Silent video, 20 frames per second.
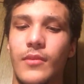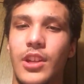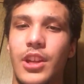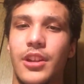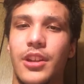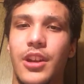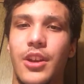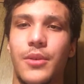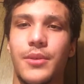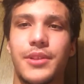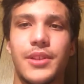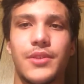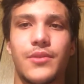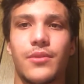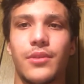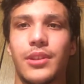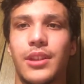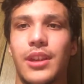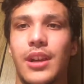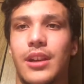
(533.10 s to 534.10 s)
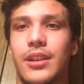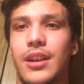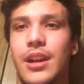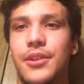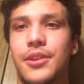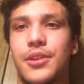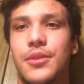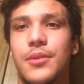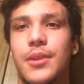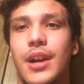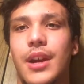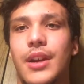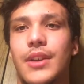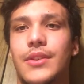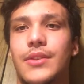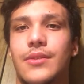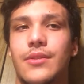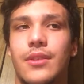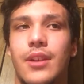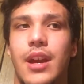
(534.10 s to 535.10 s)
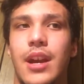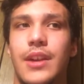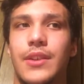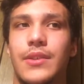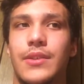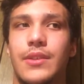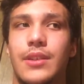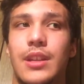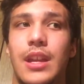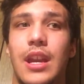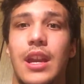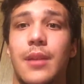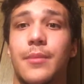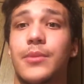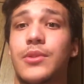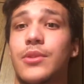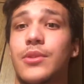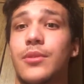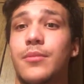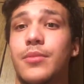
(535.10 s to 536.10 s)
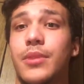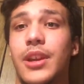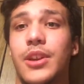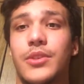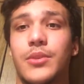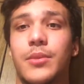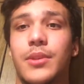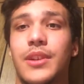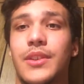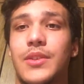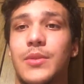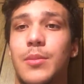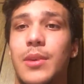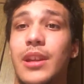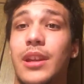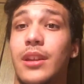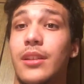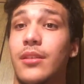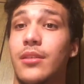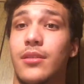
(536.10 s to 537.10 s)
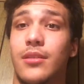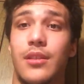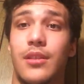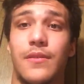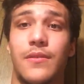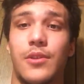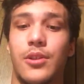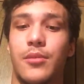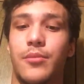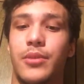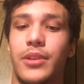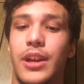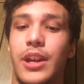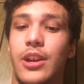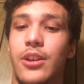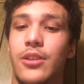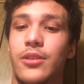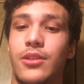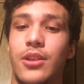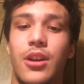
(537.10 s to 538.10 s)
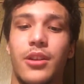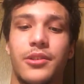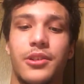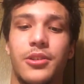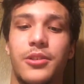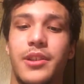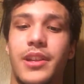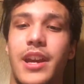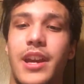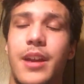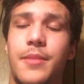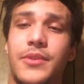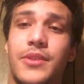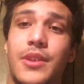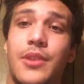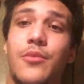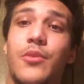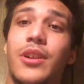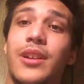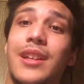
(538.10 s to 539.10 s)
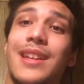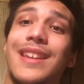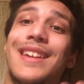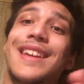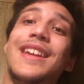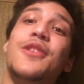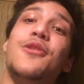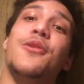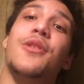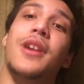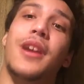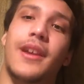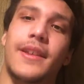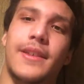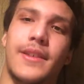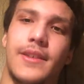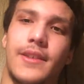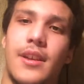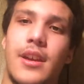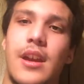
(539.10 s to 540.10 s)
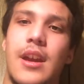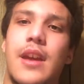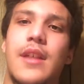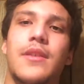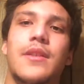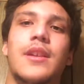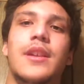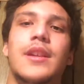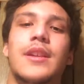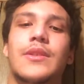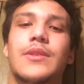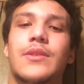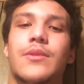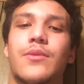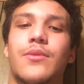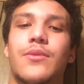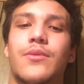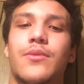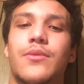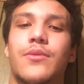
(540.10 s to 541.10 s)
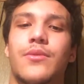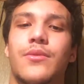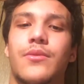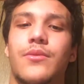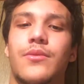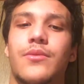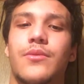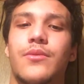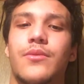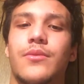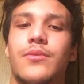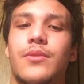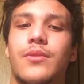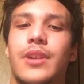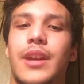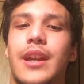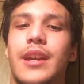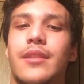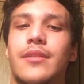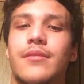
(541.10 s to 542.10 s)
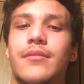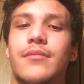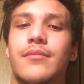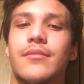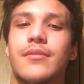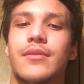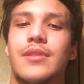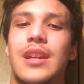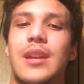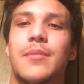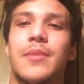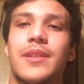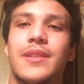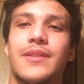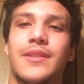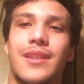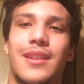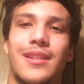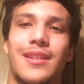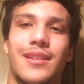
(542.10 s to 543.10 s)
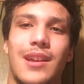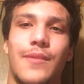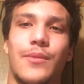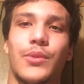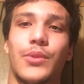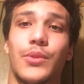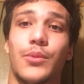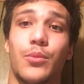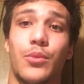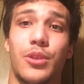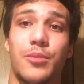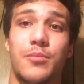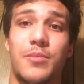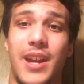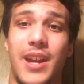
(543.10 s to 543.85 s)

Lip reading: you know, it's just really on how you guys as DMs or players want to spin it. And if you're a player, talk to your DM. See what he thinks these, like, demons and devils would